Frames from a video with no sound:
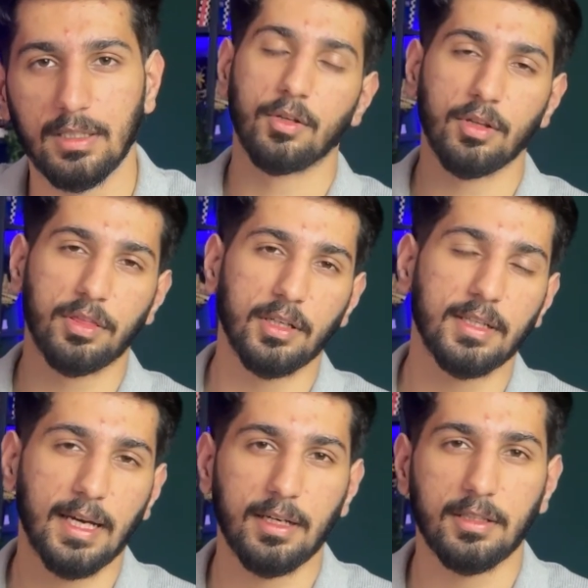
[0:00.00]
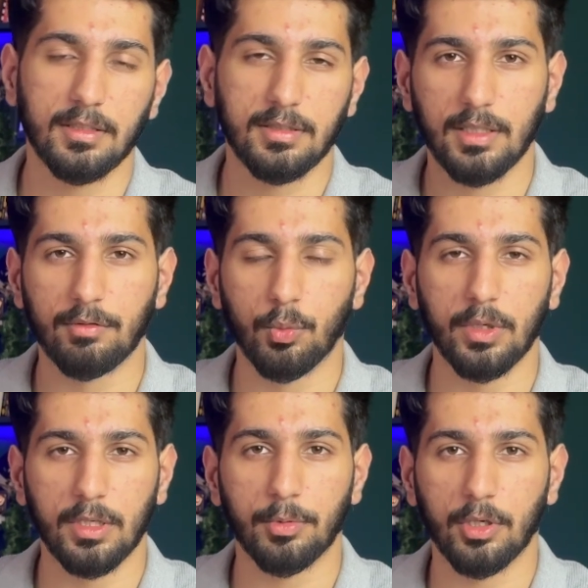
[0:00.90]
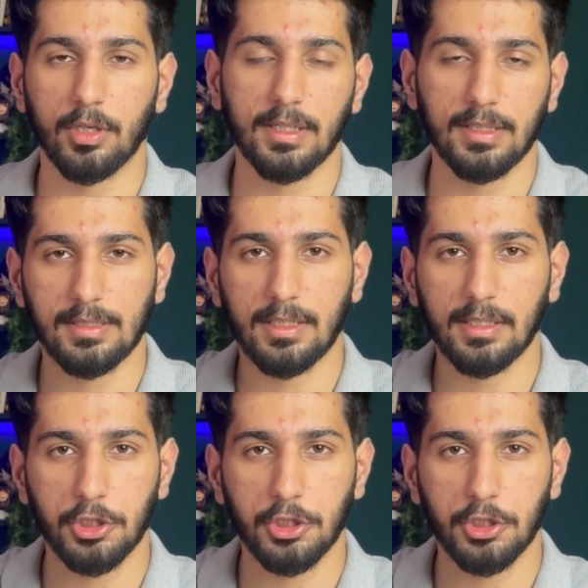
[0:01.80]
Now, the third characteristic of a winning product is that it